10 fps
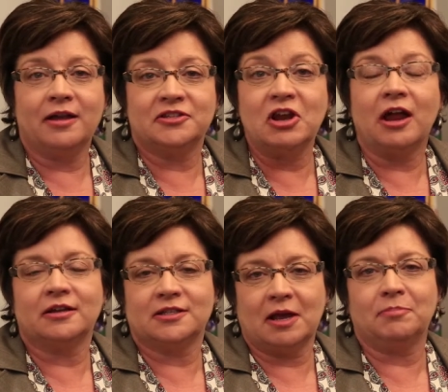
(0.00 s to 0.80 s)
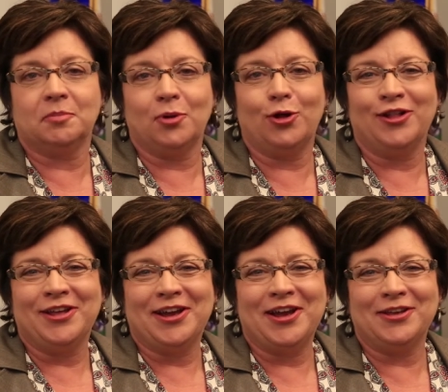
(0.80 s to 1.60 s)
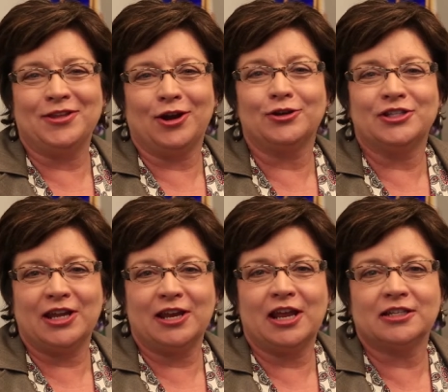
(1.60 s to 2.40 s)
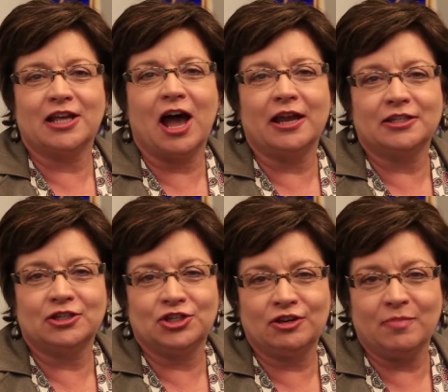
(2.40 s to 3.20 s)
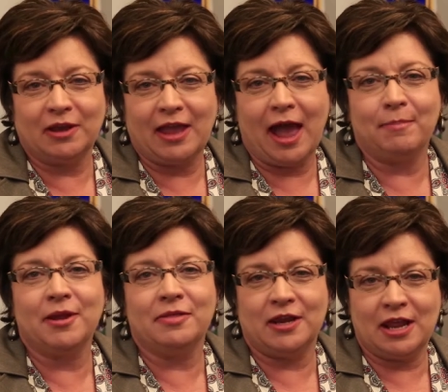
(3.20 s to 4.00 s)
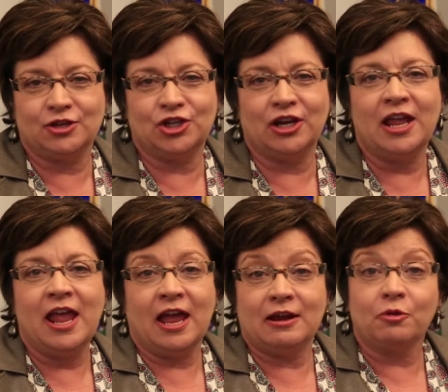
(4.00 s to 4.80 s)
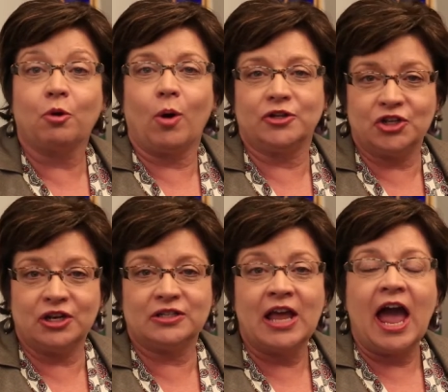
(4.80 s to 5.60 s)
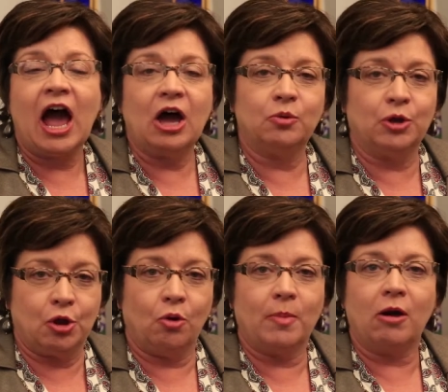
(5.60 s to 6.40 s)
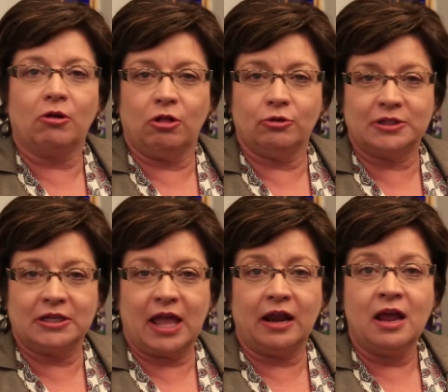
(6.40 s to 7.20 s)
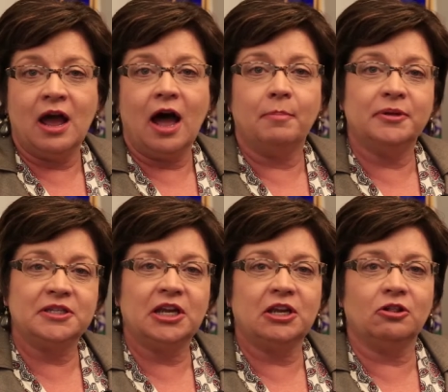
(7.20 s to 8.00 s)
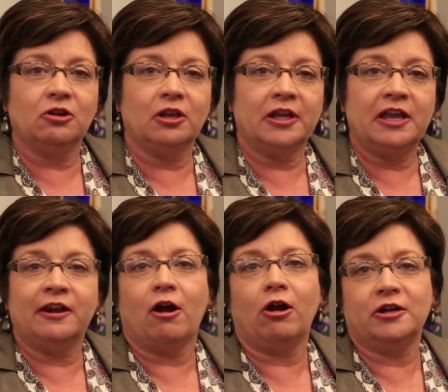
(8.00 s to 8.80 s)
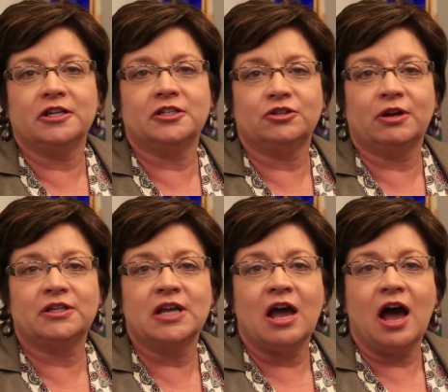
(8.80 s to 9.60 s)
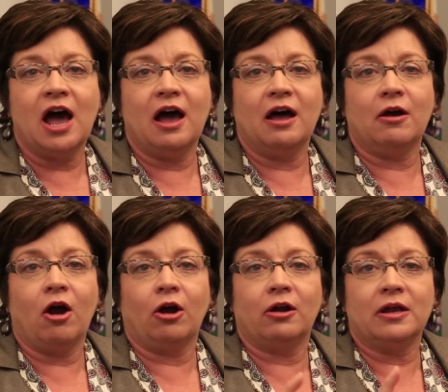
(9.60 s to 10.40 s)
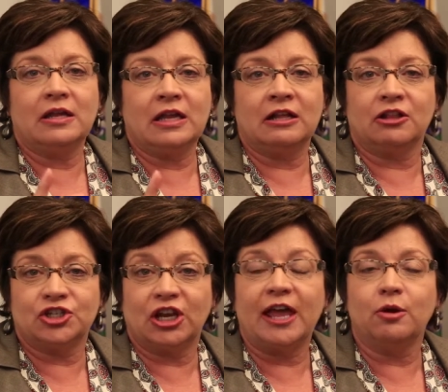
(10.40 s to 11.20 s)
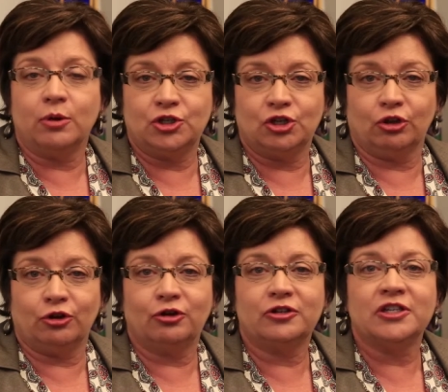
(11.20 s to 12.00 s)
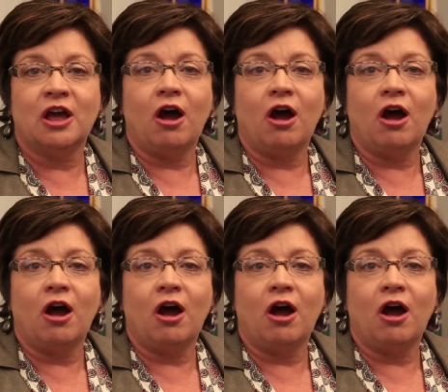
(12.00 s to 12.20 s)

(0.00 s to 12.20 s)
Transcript: It's not acceptable uh, that our state has the highest achievement gap in the nation. And now the question is, how do we go about closing that? Uh, particularly in our district, uh, our English language learners